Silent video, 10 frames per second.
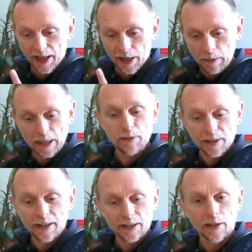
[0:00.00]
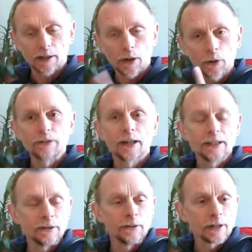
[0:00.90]
it makes me think, it's like, oh, if I
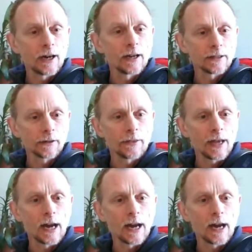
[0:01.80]
need new tires, I'll go there.